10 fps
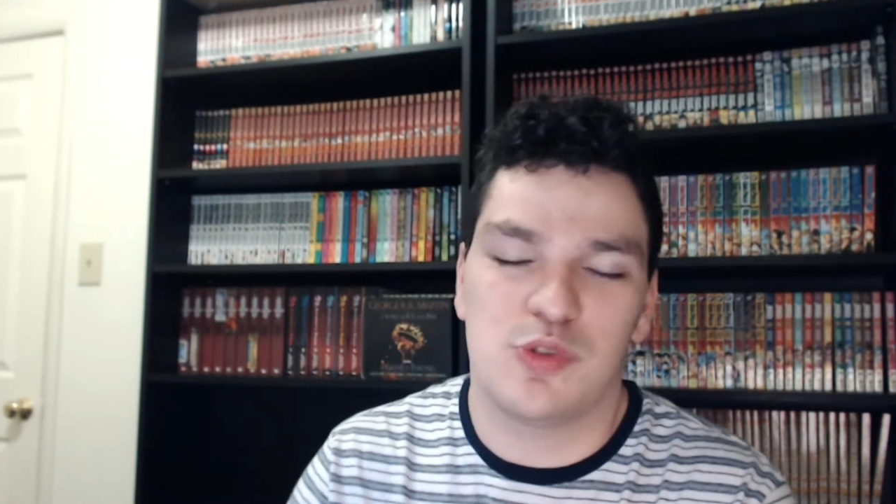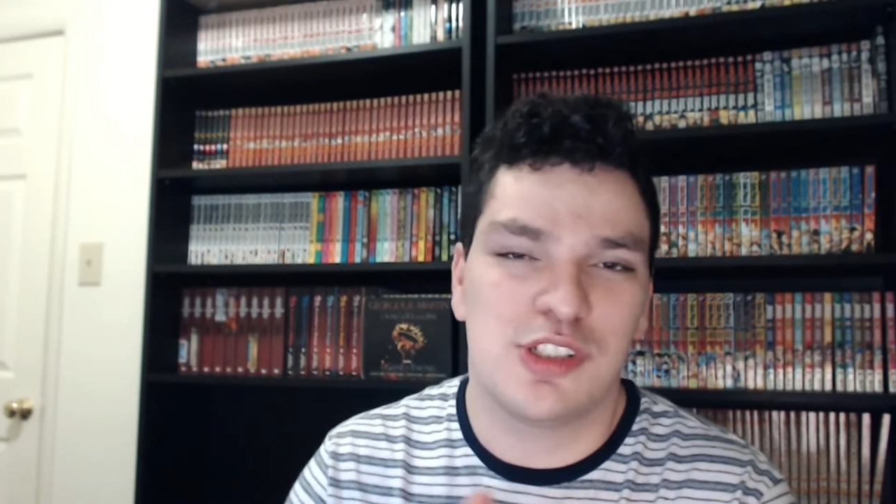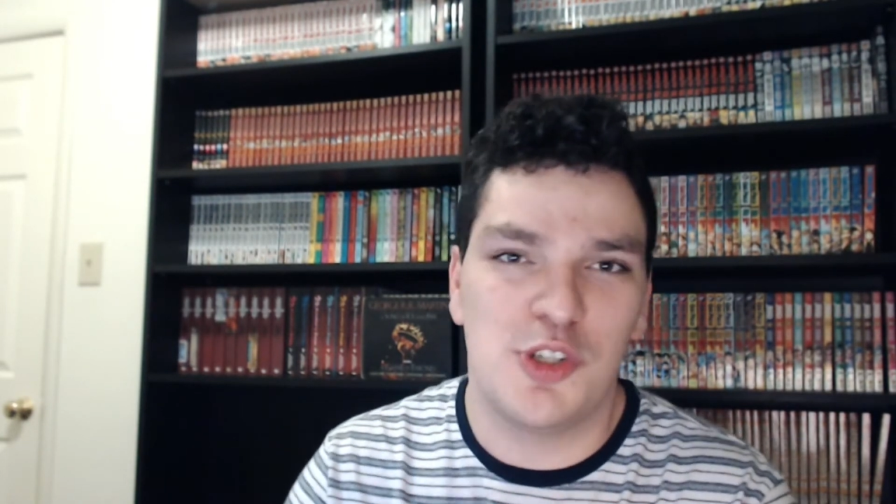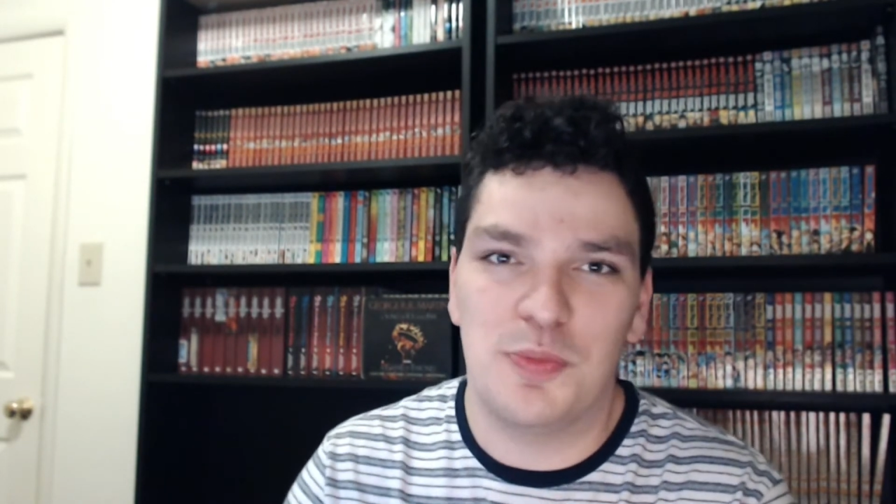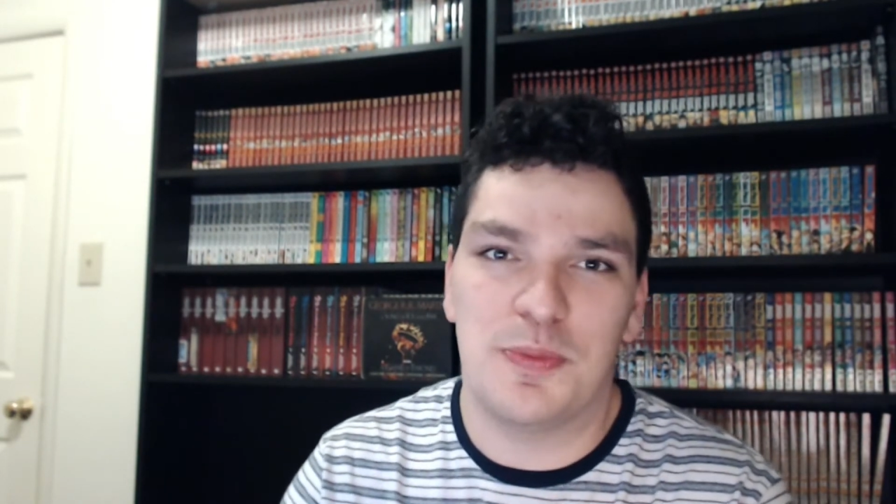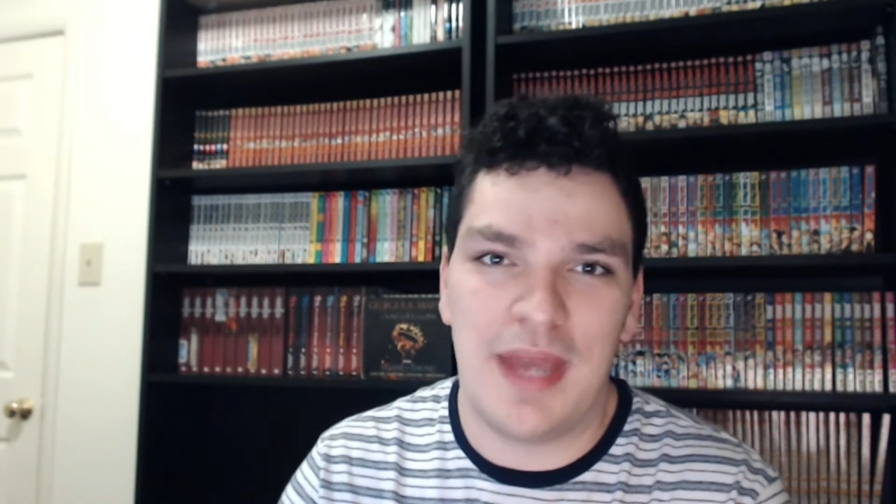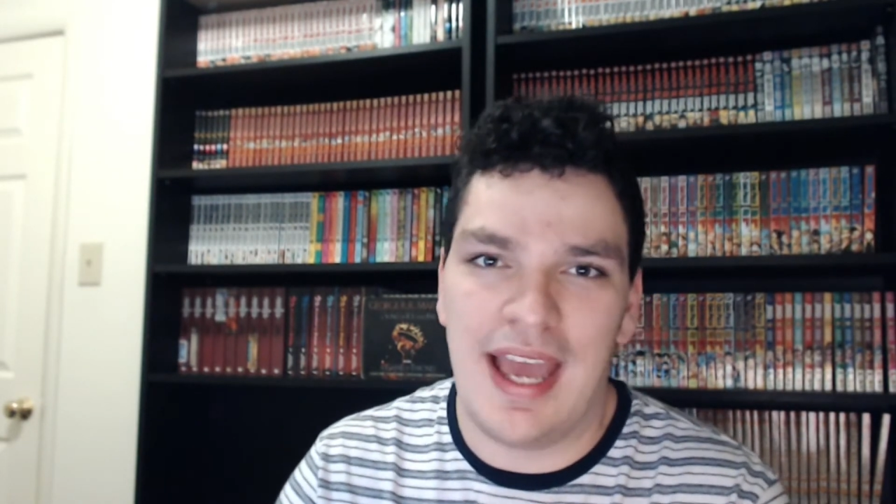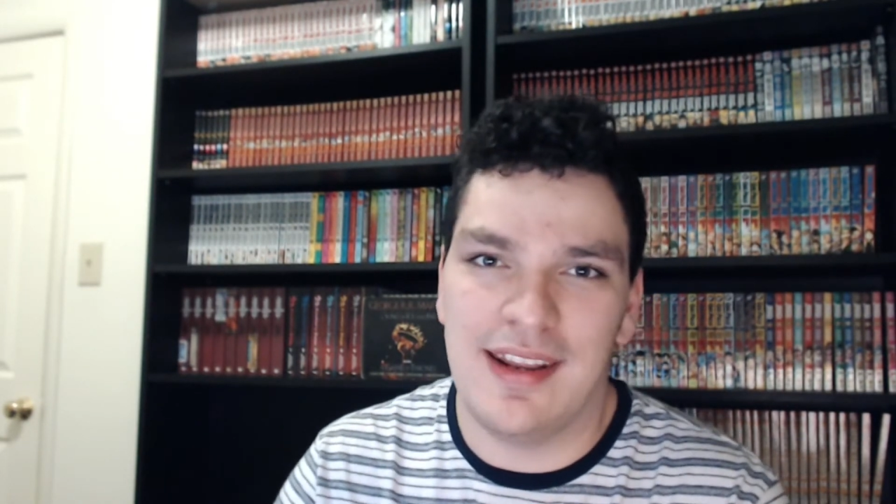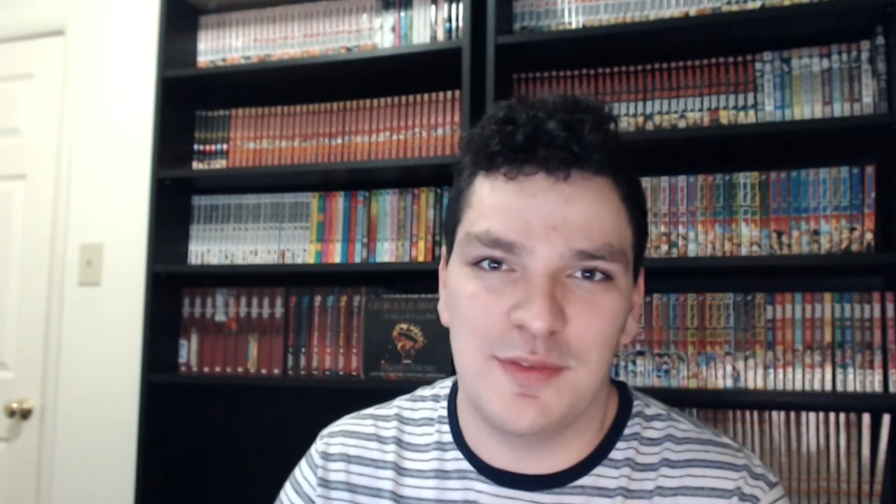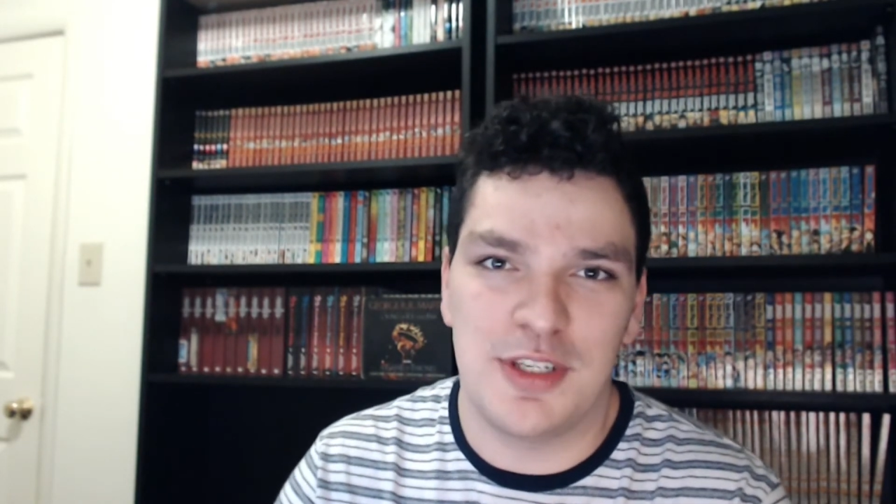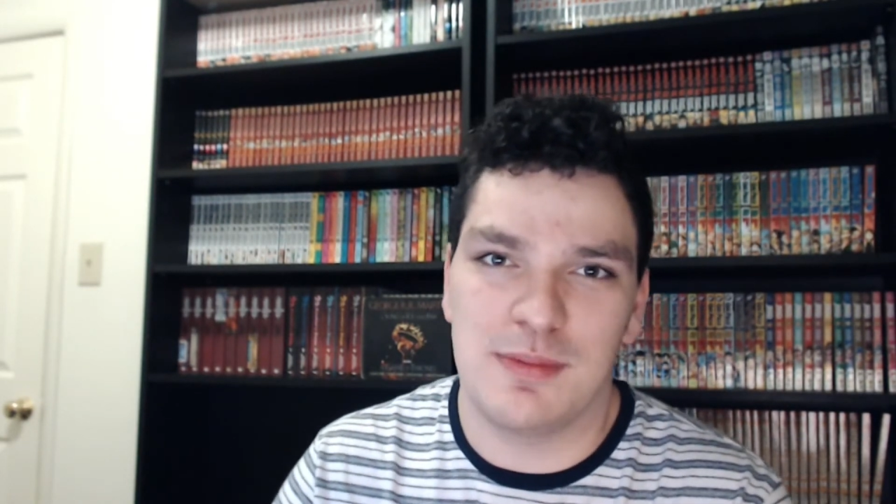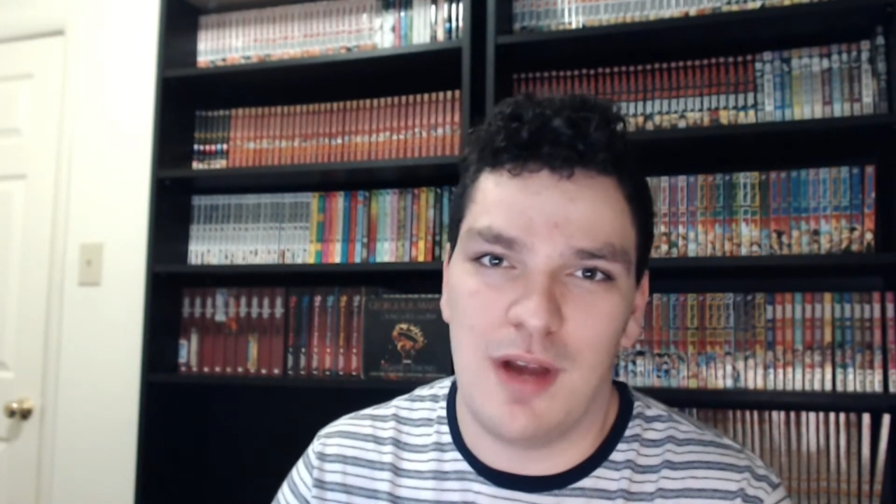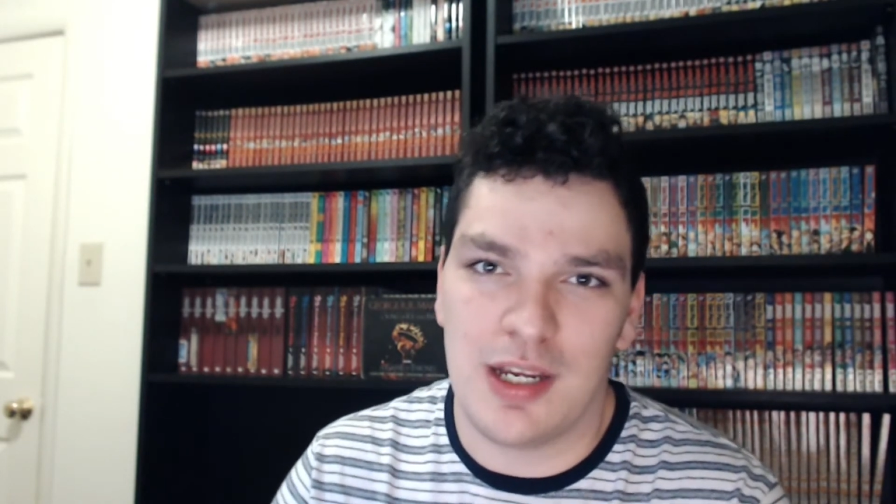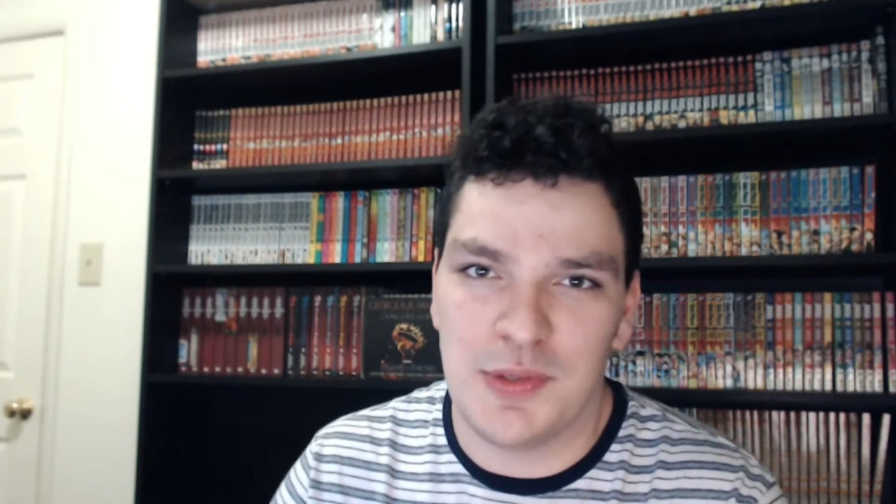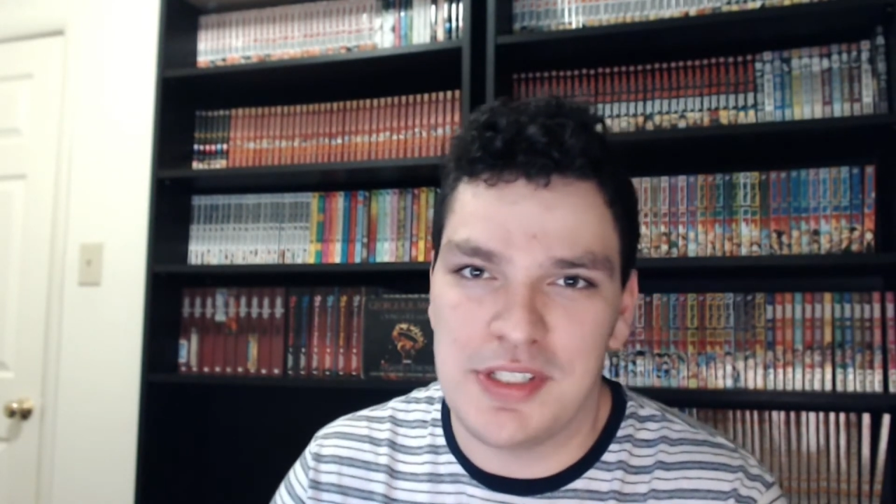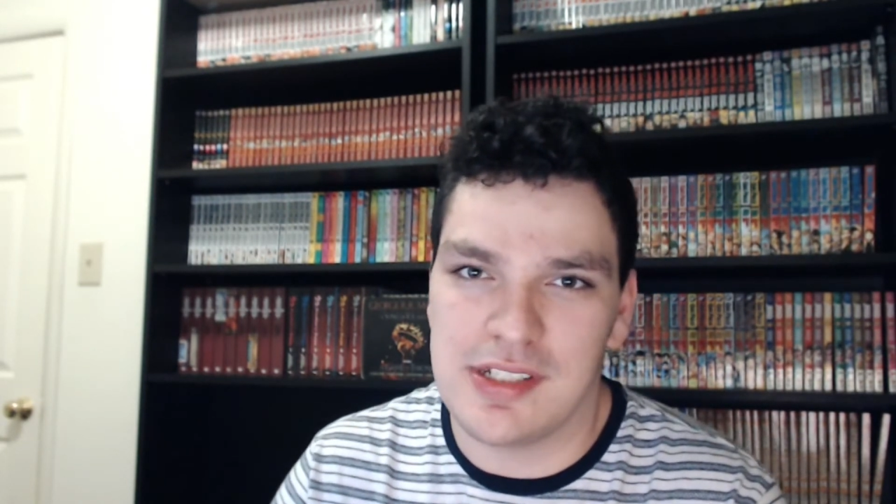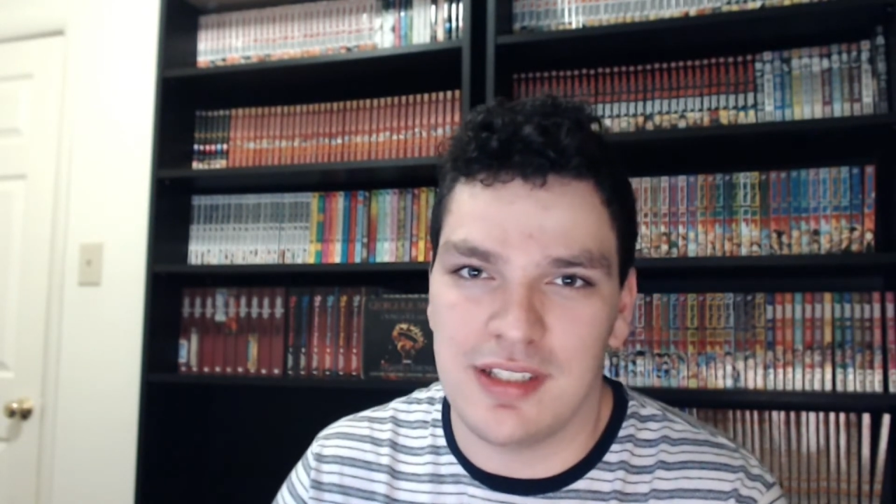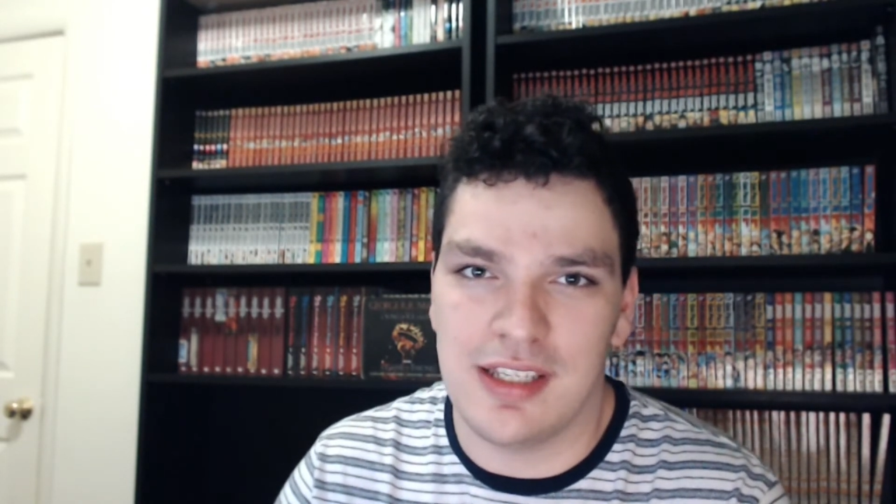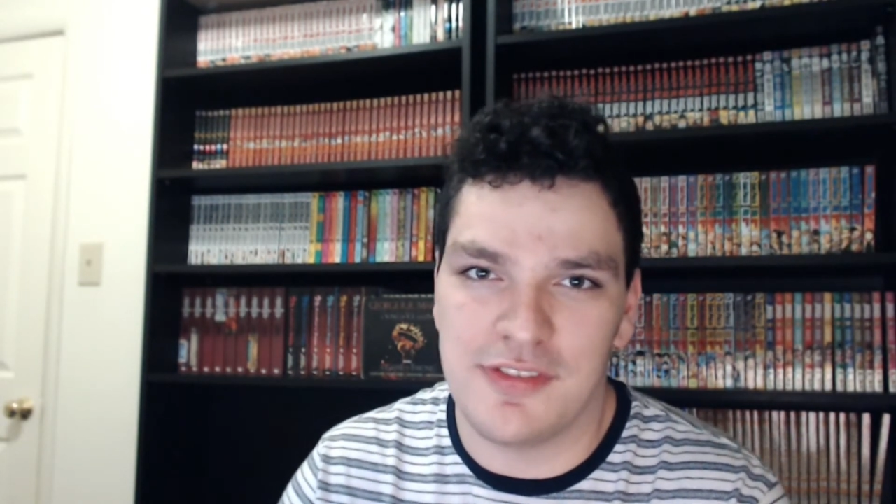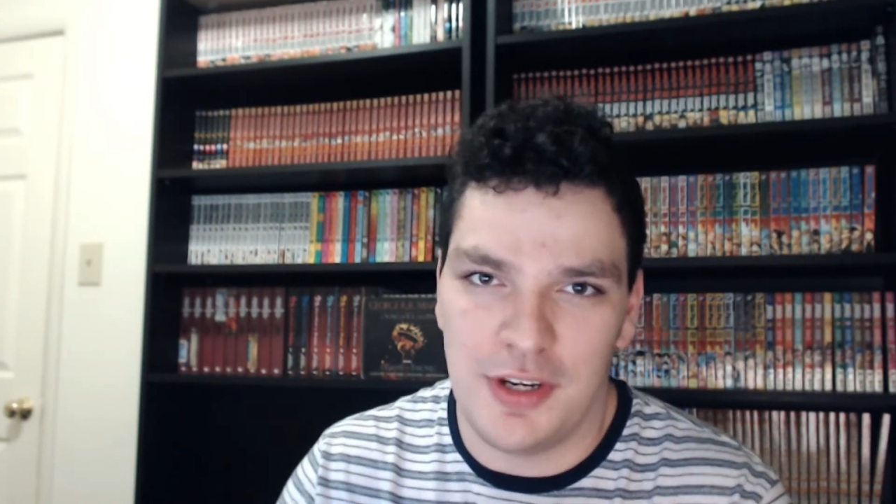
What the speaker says: super bad at reading manga recently as